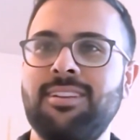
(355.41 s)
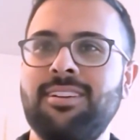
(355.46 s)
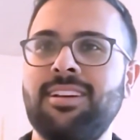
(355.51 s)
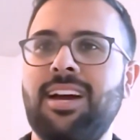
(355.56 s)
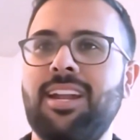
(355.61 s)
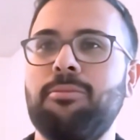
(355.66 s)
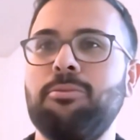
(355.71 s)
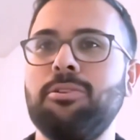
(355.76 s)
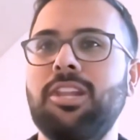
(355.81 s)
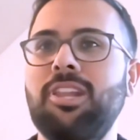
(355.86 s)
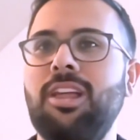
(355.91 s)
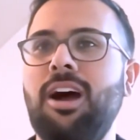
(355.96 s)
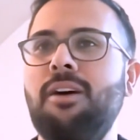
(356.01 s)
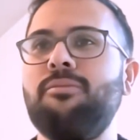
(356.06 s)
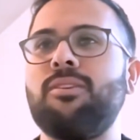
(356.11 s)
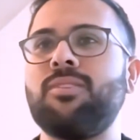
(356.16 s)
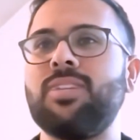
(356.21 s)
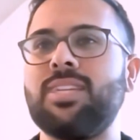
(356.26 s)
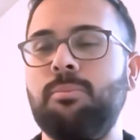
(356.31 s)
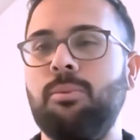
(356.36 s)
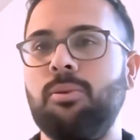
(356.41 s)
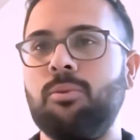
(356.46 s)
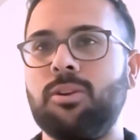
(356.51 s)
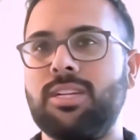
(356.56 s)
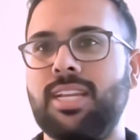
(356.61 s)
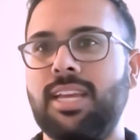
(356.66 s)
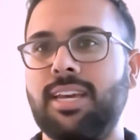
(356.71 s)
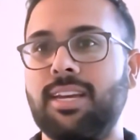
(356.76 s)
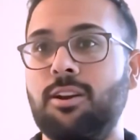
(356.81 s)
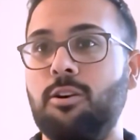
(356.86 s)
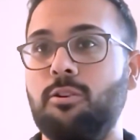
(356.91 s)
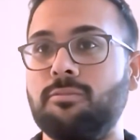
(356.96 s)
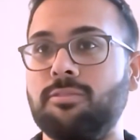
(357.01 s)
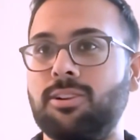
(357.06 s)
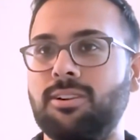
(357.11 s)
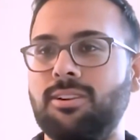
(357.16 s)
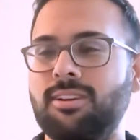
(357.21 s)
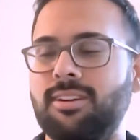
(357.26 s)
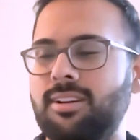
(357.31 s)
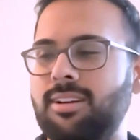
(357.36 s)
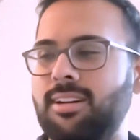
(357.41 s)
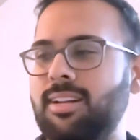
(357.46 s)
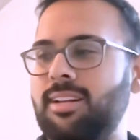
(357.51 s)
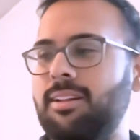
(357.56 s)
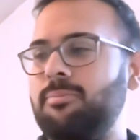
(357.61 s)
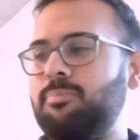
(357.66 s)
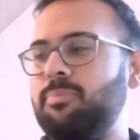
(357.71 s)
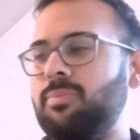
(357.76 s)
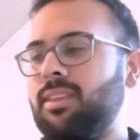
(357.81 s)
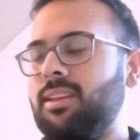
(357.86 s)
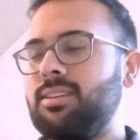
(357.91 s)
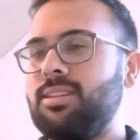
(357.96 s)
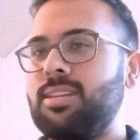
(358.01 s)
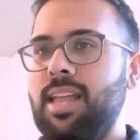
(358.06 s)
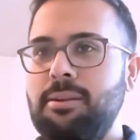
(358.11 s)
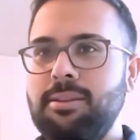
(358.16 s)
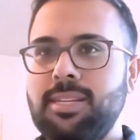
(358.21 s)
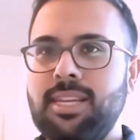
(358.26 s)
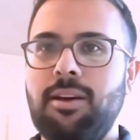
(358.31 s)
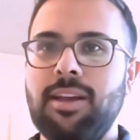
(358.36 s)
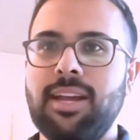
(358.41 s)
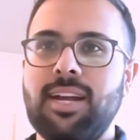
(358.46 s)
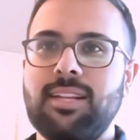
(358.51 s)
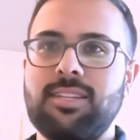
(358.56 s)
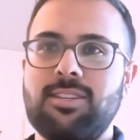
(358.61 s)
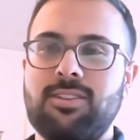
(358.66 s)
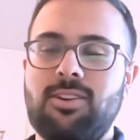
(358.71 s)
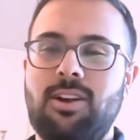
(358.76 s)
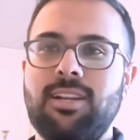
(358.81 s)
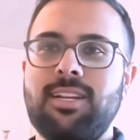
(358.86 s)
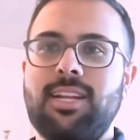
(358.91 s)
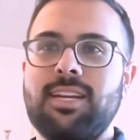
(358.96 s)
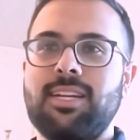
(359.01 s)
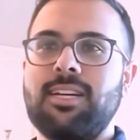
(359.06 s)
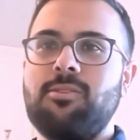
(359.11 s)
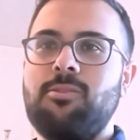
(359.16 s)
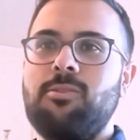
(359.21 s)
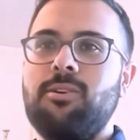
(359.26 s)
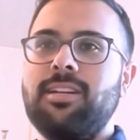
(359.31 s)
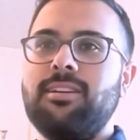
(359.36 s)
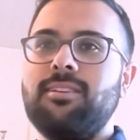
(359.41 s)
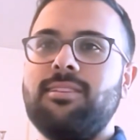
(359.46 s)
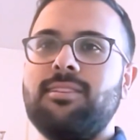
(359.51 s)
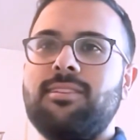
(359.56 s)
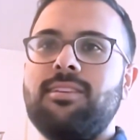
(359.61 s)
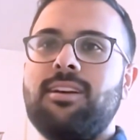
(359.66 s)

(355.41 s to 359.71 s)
and I would love if someone would take it over. So that was how I got started at Gitcoin.